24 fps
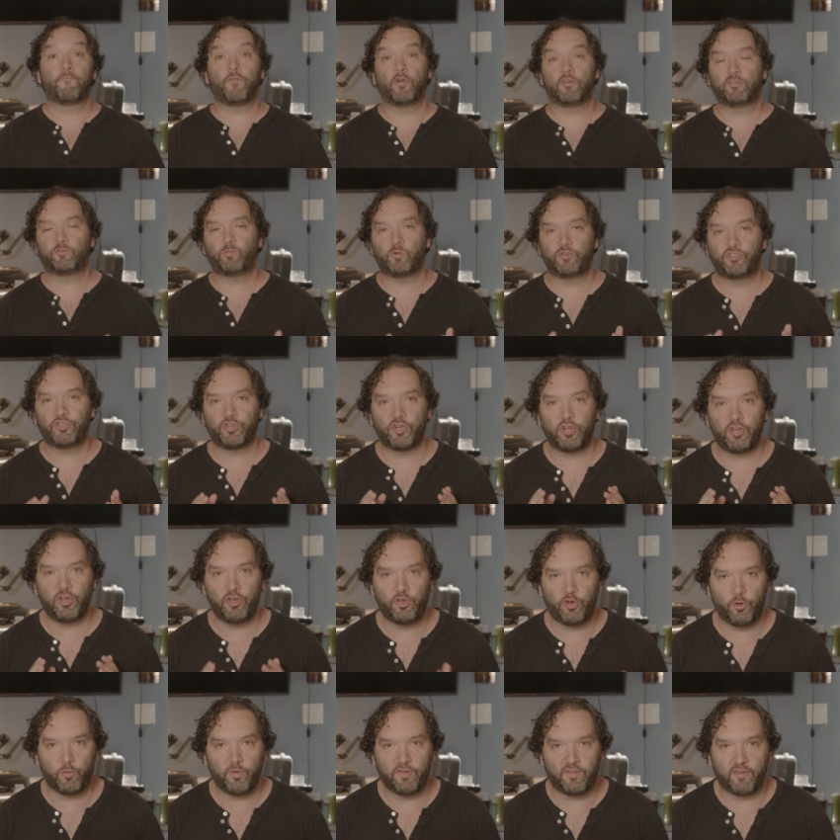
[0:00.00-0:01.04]
First, what you're going to
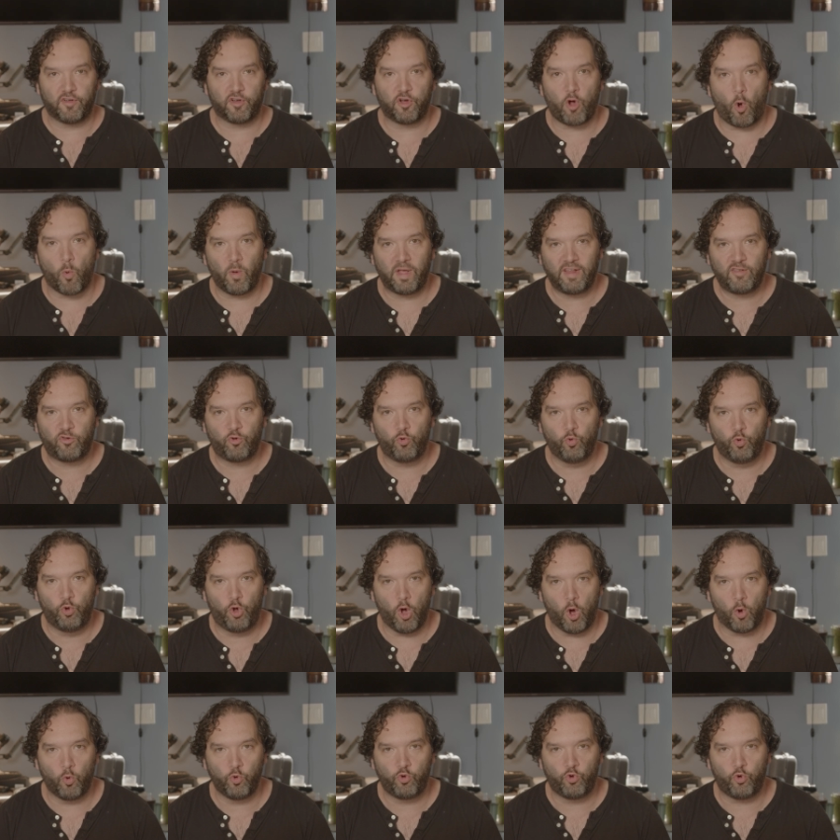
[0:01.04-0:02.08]
do is you're going to
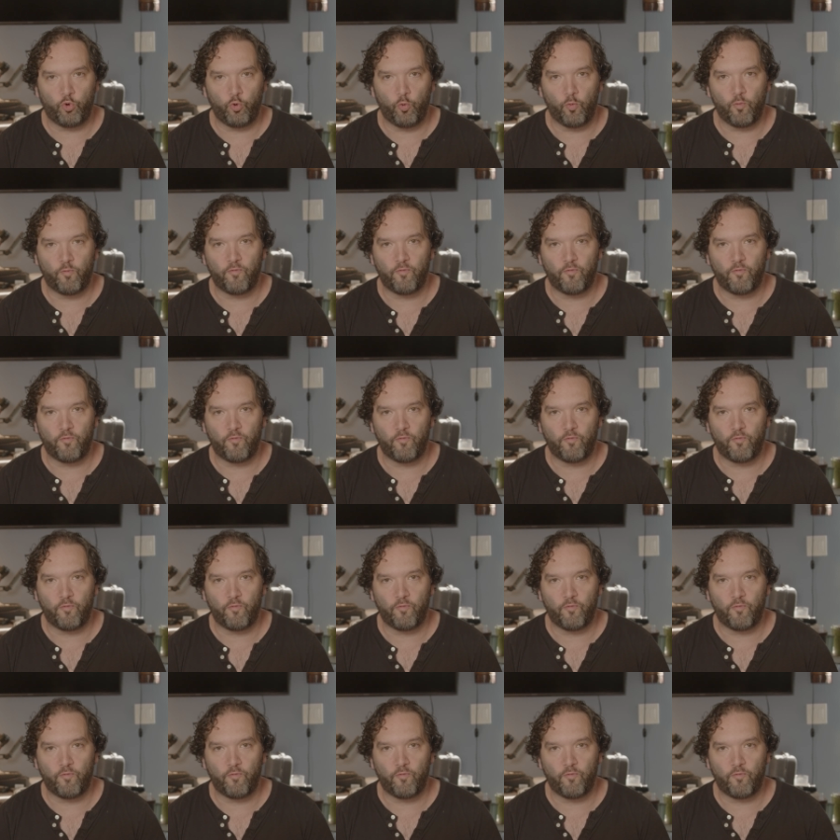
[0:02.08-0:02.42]
go to